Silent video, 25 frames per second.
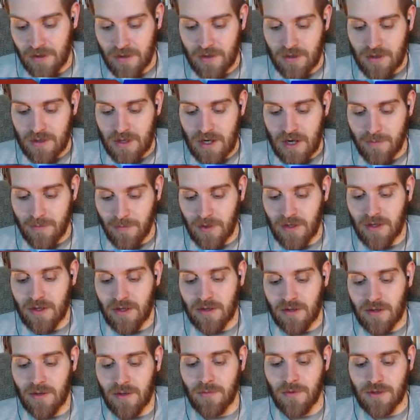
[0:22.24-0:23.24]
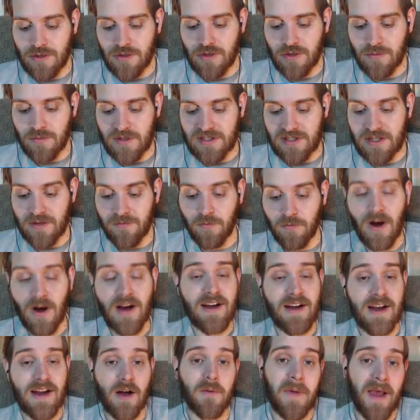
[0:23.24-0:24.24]
I'm gonna I'm gonna shoot myself. Right
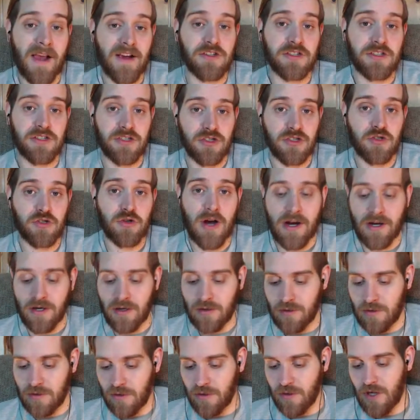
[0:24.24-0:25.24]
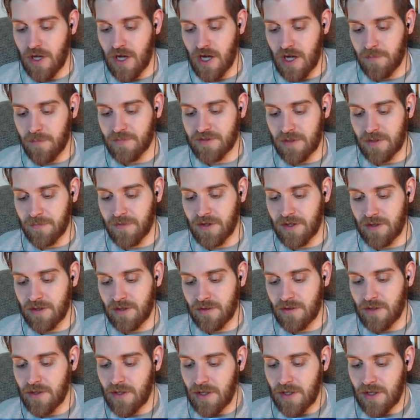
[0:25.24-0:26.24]
now, I'm actually just trying to look up something.
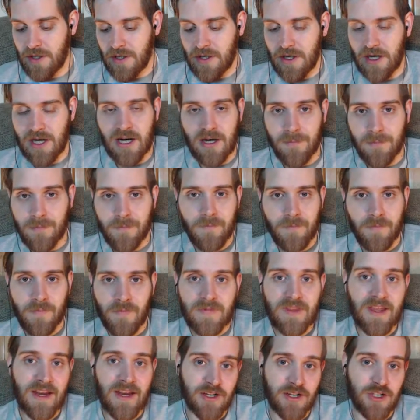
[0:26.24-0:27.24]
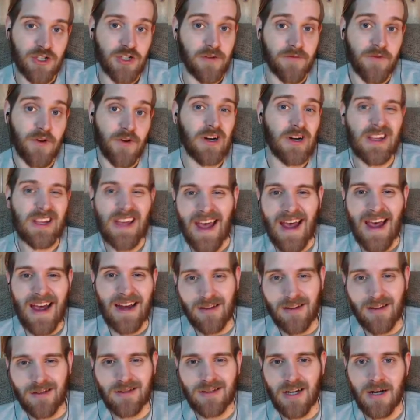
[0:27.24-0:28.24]
Um, that I should have already had
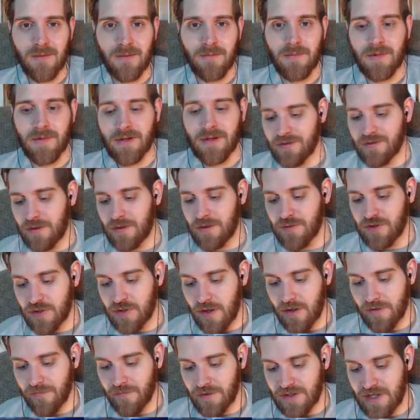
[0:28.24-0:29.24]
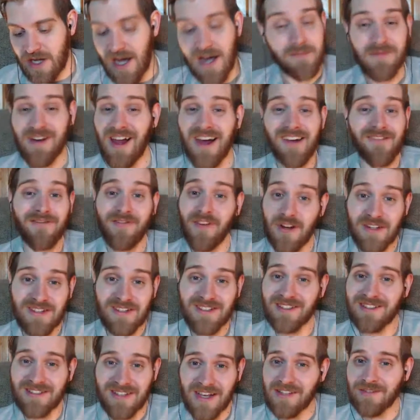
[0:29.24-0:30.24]
looked up, and so I'm stalling for time. Not very
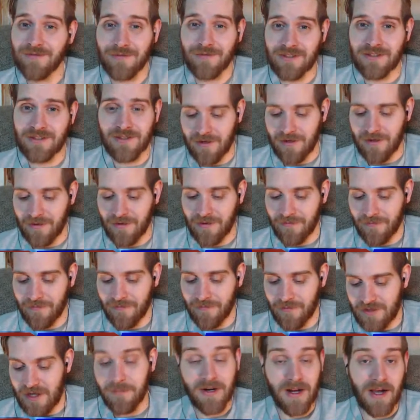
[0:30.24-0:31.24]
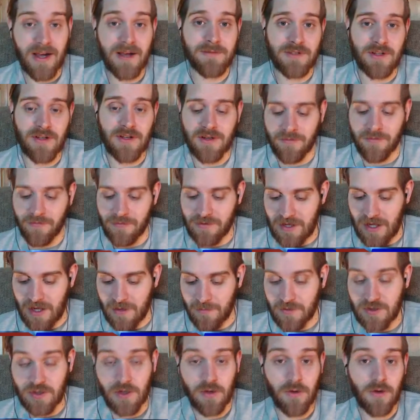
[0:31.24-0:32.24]
successfully stalling for time, but I am stalling for time.
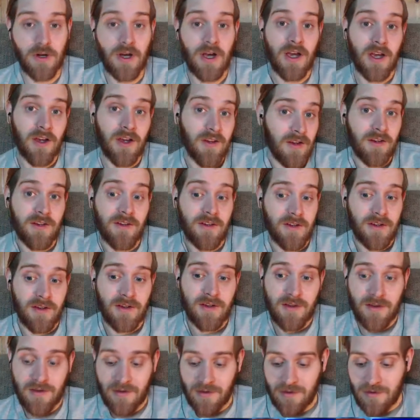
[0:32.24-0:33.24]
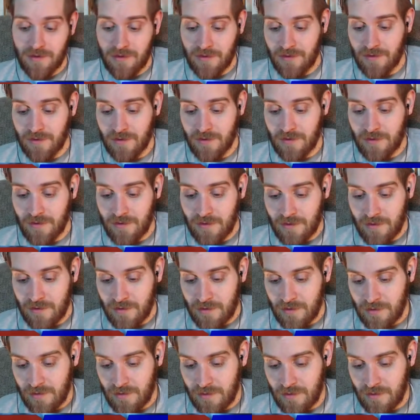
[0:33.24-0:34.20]
Well, so you are pointing out the, what you're doing, so